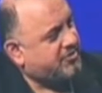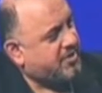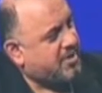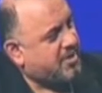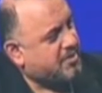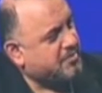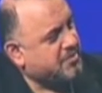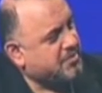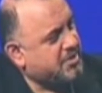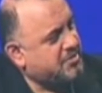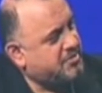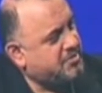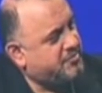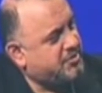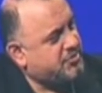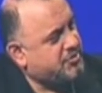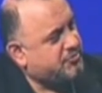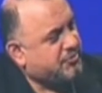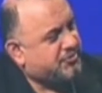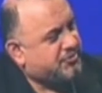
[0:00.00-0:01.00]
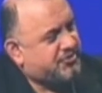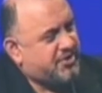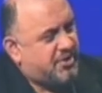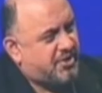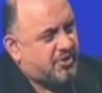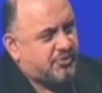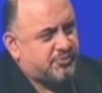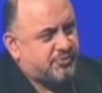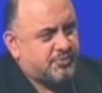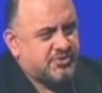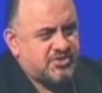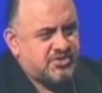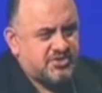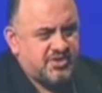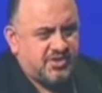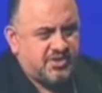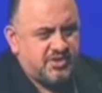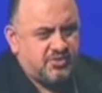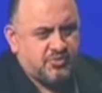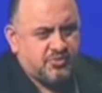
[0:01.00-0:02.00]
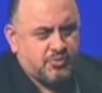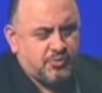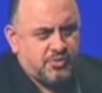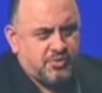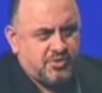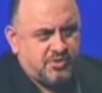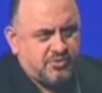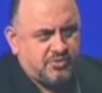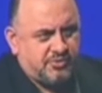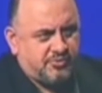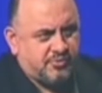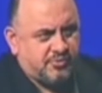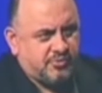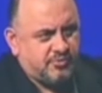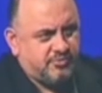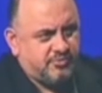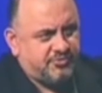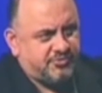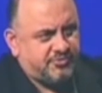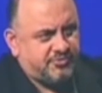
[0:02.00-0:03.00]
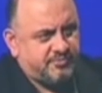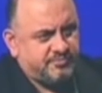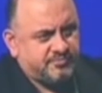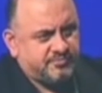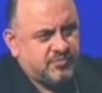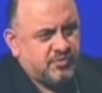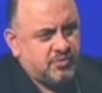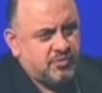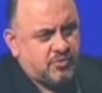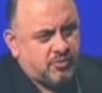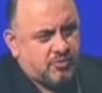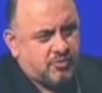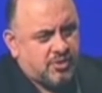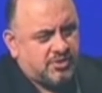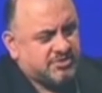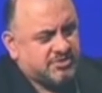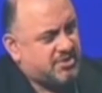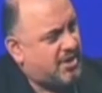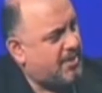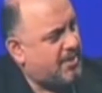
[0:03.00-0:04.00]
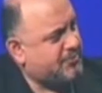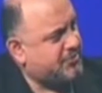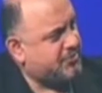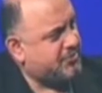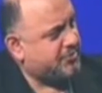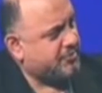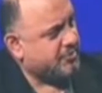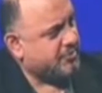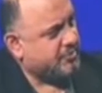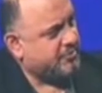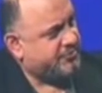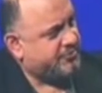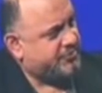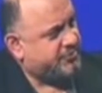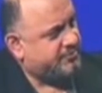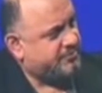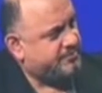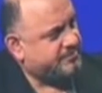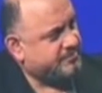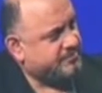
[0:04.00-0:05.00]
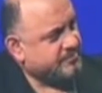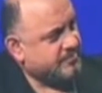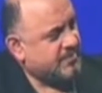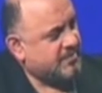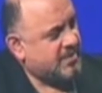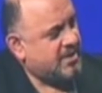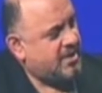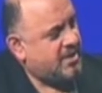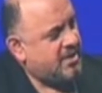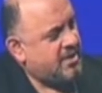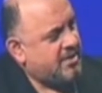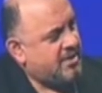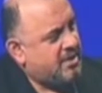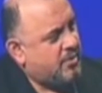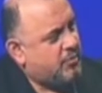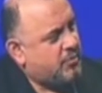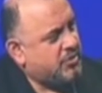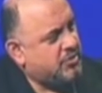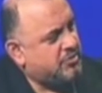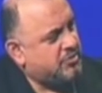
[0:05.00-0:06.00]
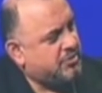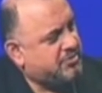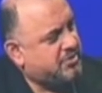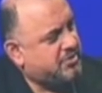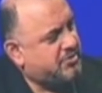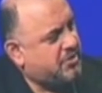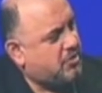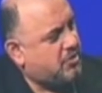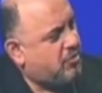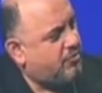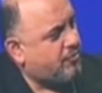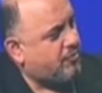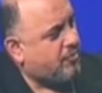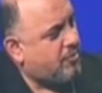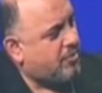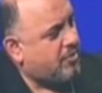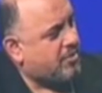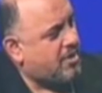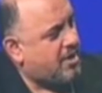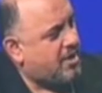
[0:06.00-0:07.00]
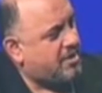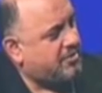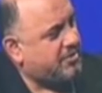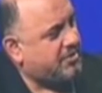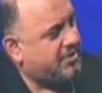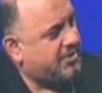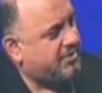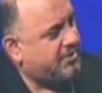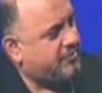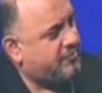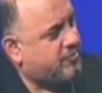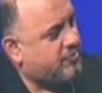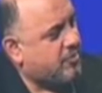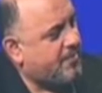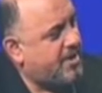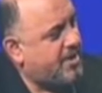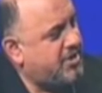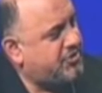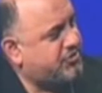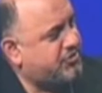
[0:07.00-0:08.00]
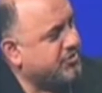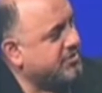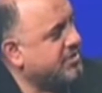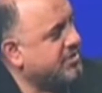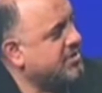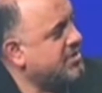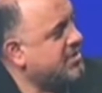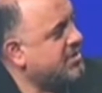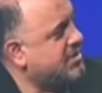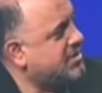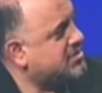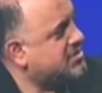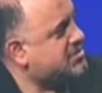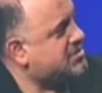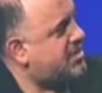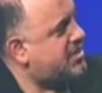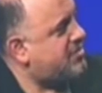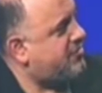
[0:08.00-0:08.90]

on them, the individual cells would sit either within the grooves or on tops of the grooves. And when you looked at the overall colony formation, instead